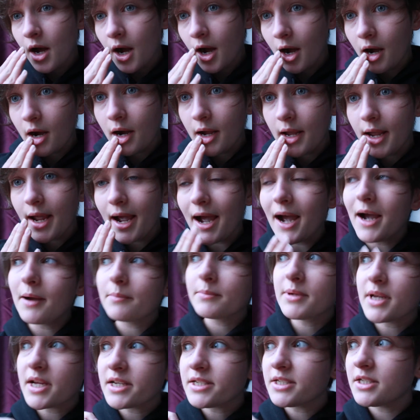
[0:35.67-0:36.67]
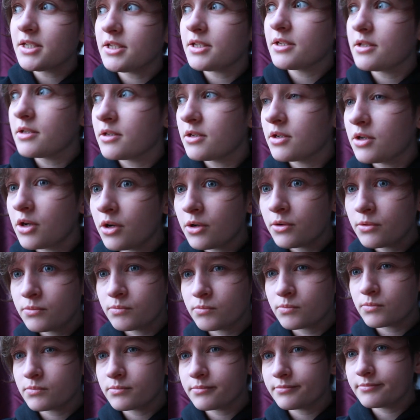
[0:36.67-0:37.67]
I am getting,
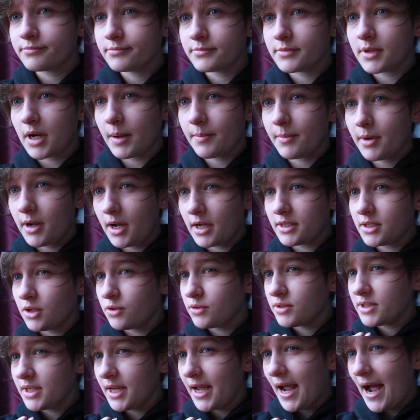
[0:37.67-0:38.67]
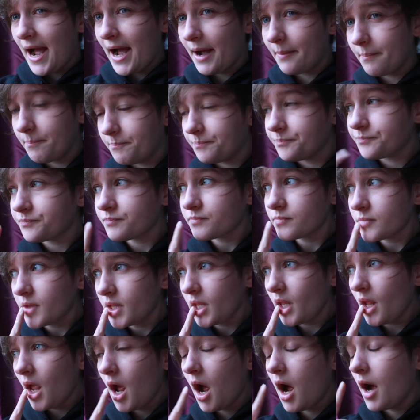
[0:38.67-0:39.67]
I'm, um, I do not say am,
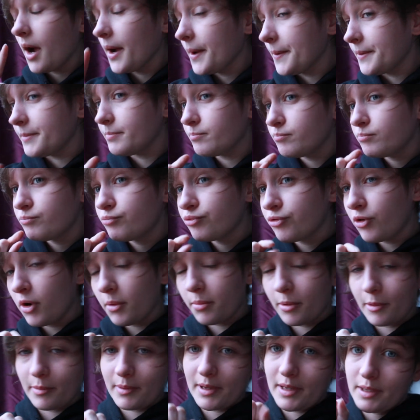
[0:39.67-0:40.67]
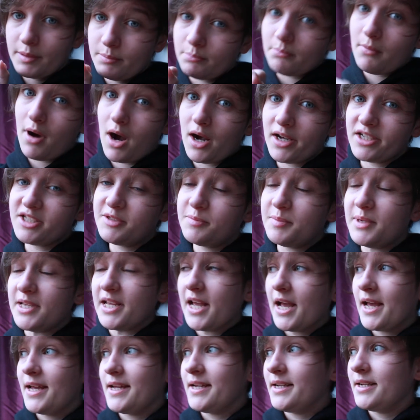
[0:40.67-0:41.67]
I probably might be
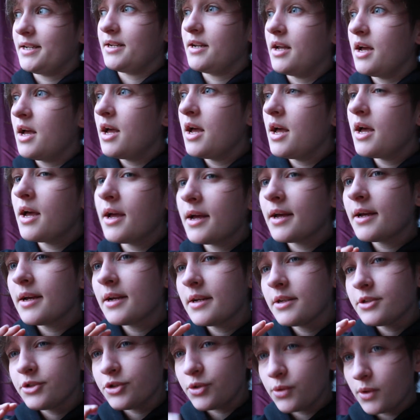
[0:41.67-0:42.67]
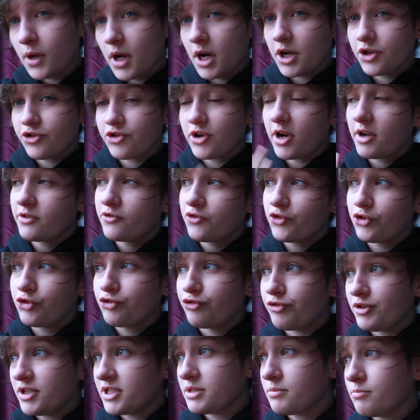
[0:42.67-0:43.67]
getting new hard drives for
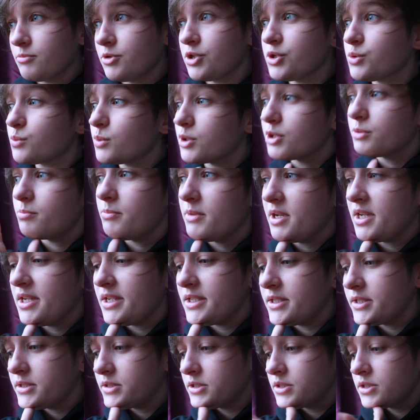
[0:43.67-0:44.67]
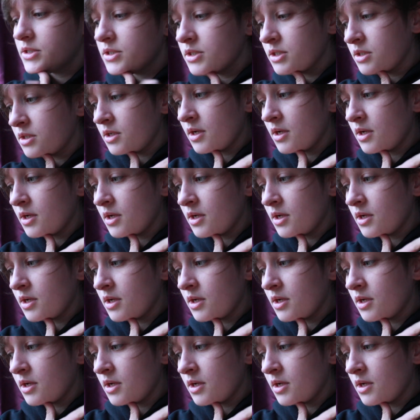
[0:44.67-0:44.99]
Christmas which means